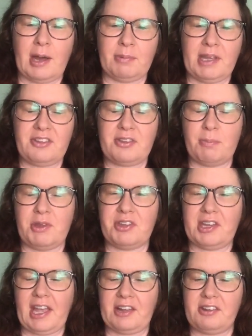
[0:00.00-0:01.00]
get some
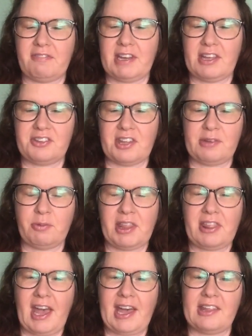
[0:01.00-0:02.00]
music activities in with that.